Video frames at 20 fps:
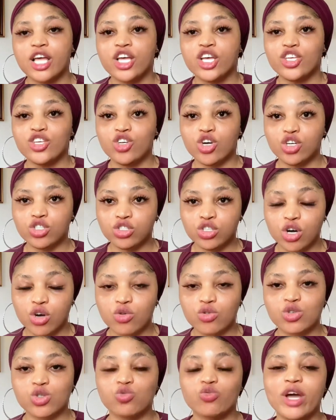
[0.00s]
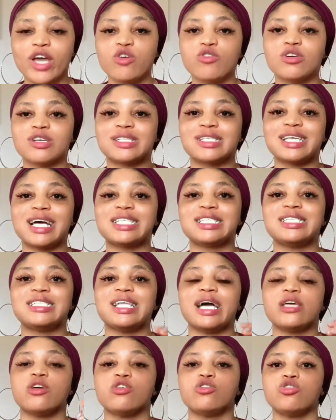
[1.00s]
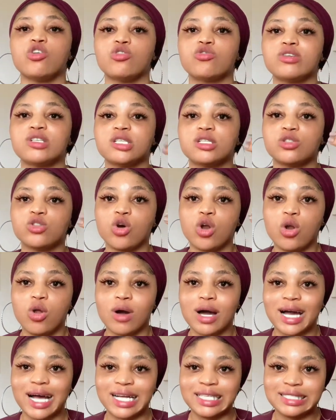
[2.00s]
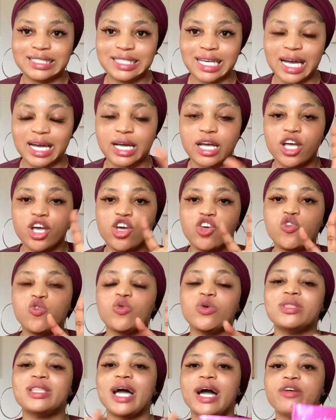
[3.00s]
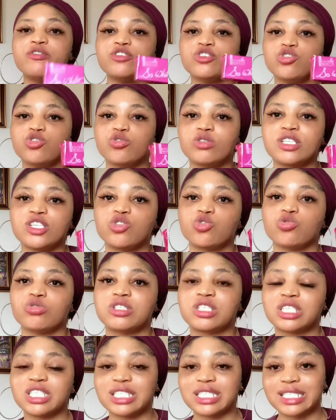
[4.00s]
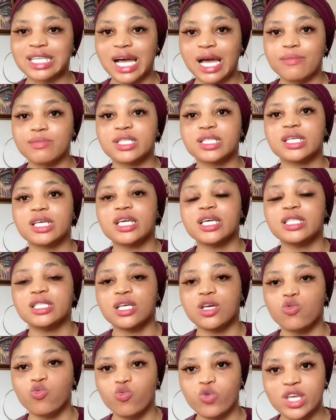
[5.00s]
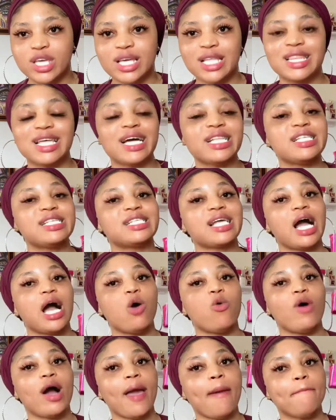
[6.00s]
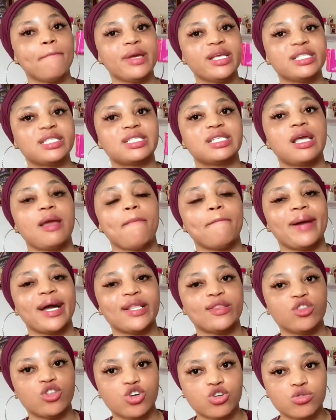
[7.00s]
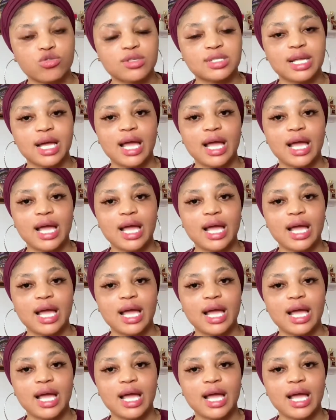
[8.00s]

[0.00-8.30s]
your knuckles. When you're starting that your knuckles is no longer dark, you will now reduce it to 3 times in a week. That is how I maintain my knuckles.